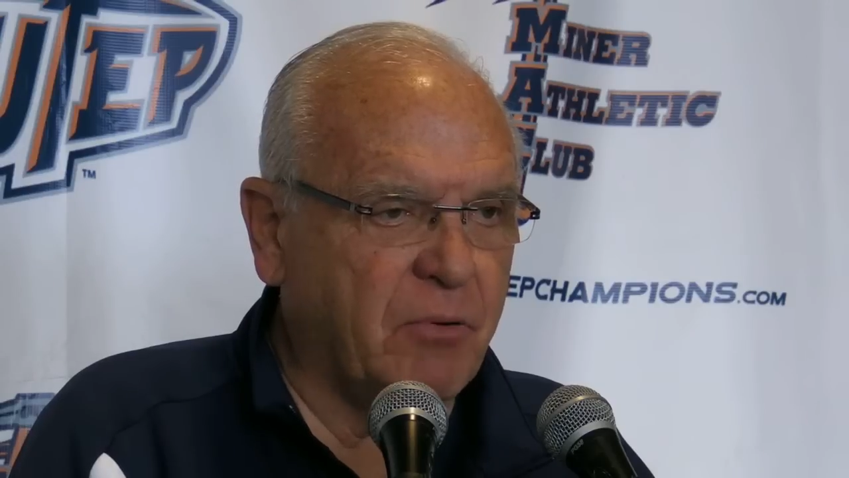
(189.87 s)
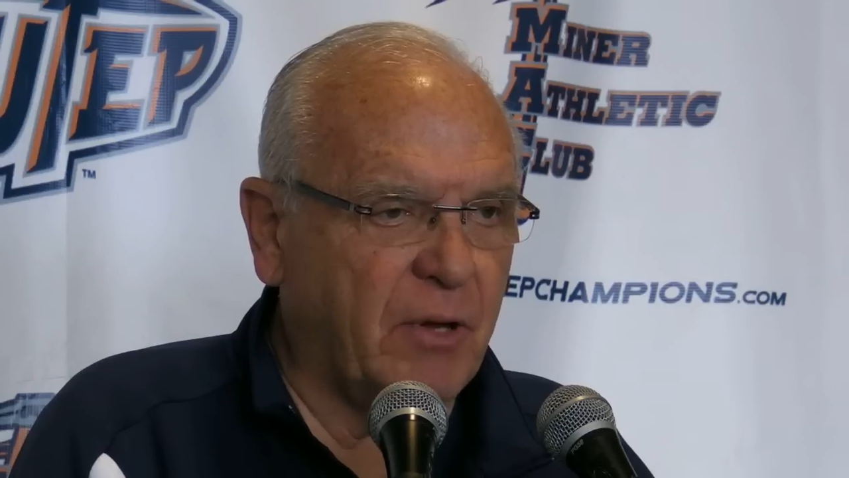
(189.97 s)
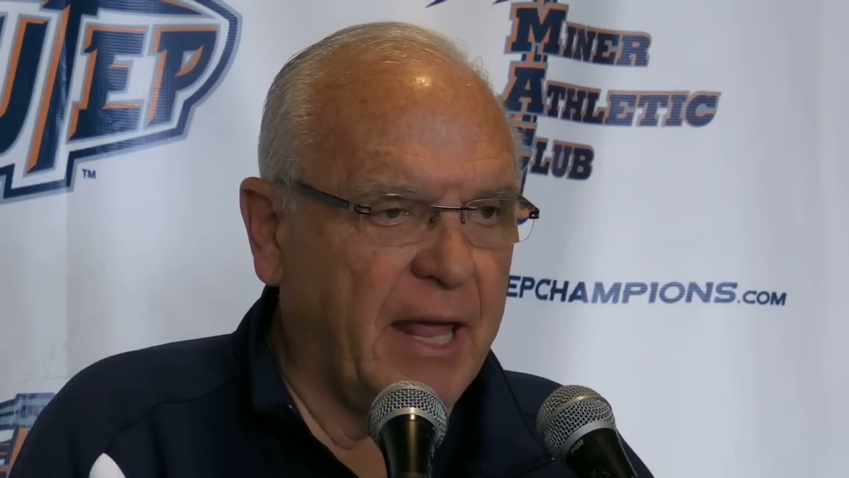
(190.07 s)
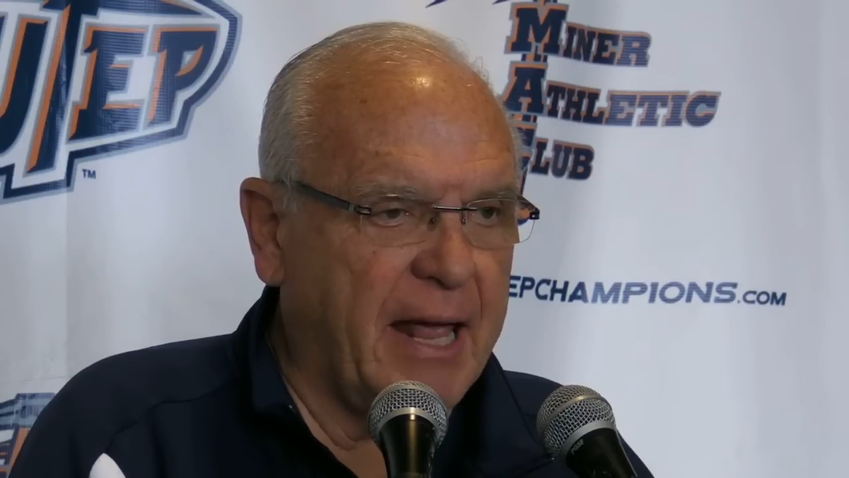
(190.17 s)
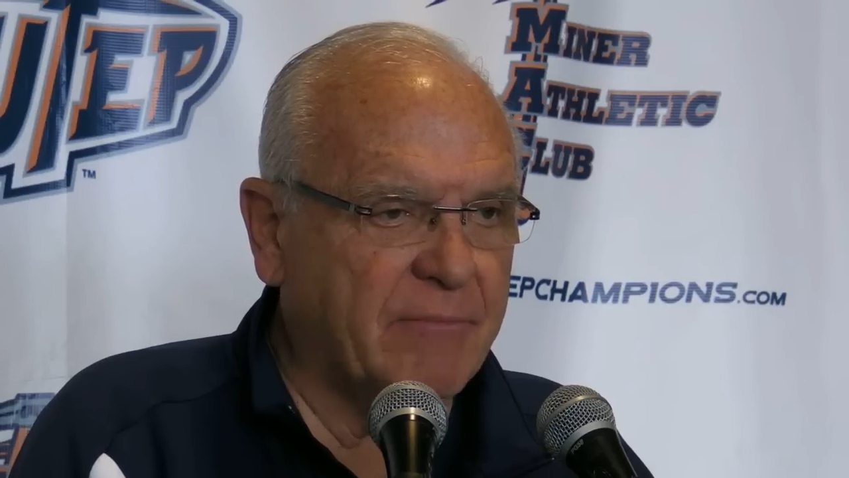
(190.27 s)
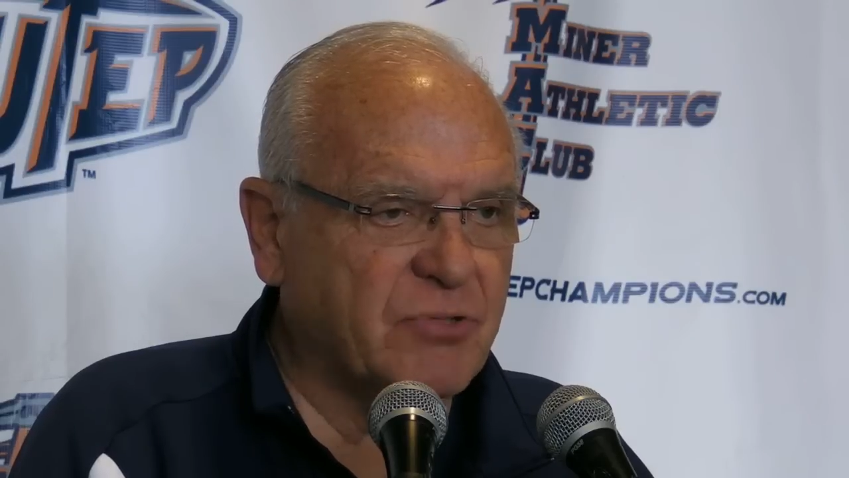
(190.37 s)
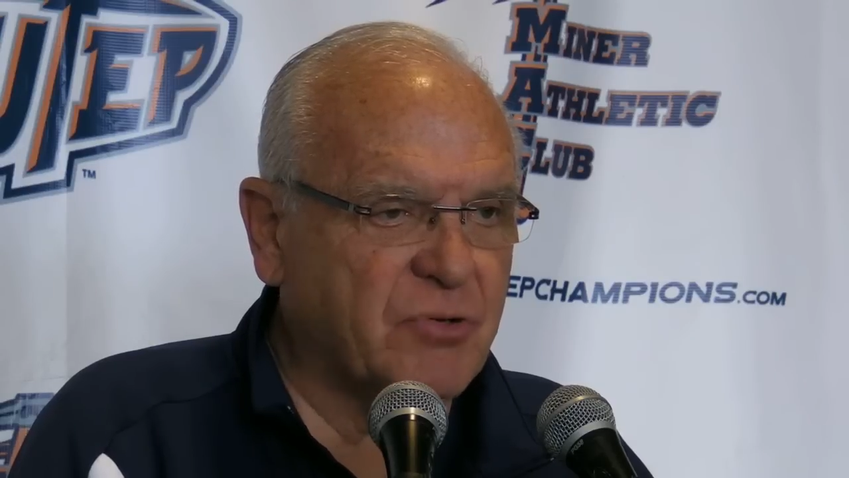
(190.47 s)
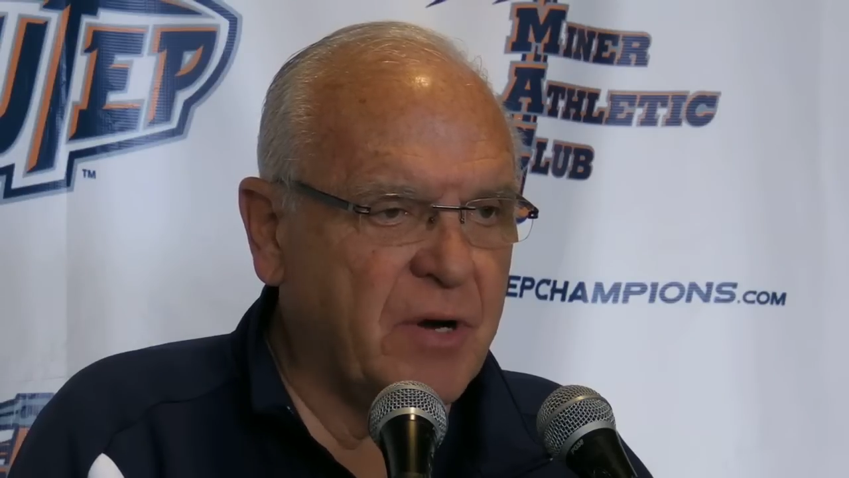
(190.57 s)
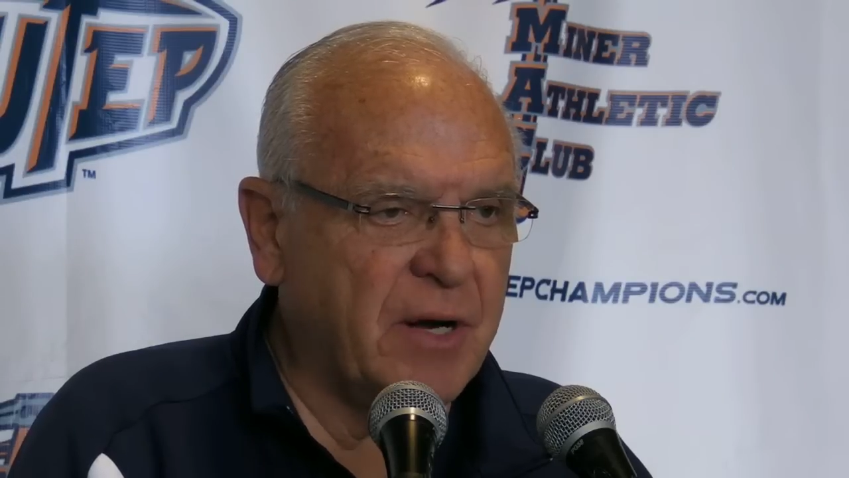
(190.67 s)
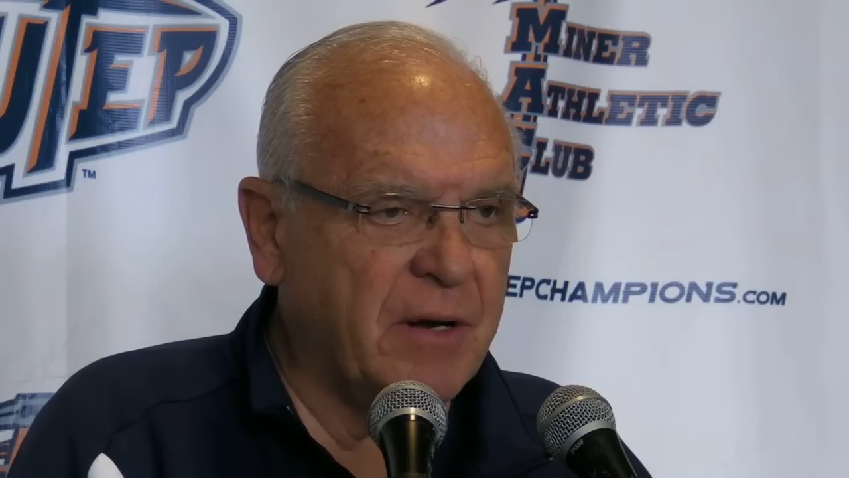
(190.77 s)
pulled a
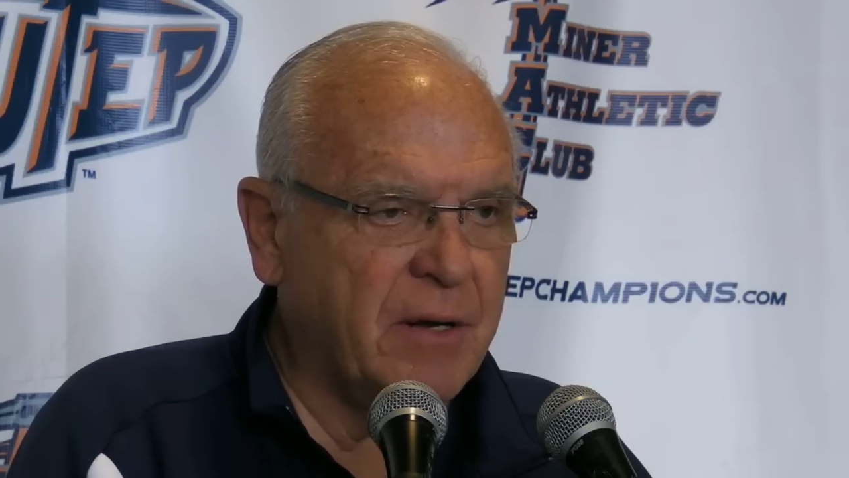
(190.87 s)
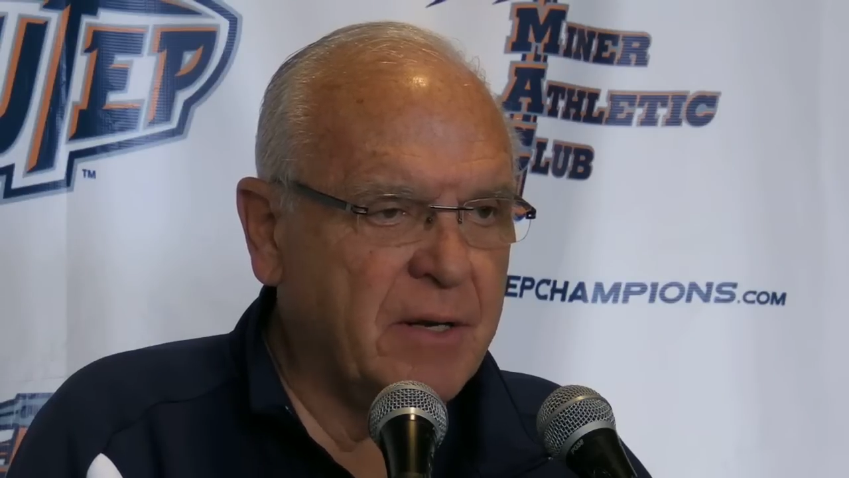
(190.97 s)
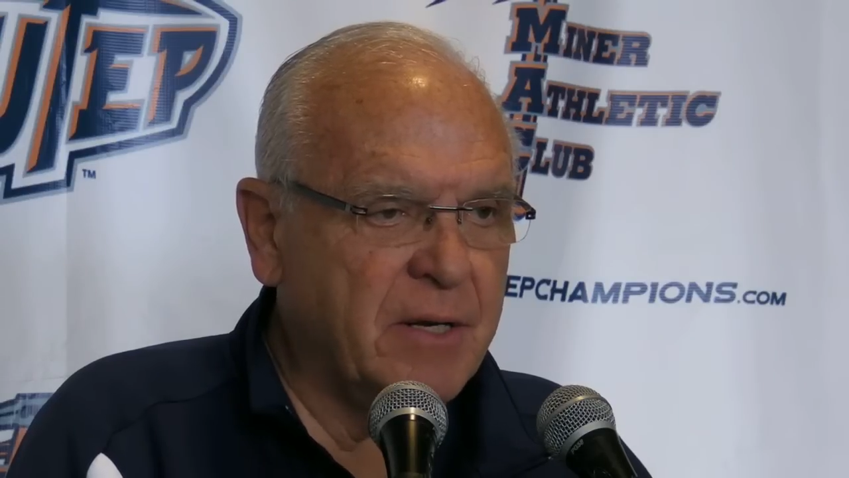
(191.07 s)
hamstring,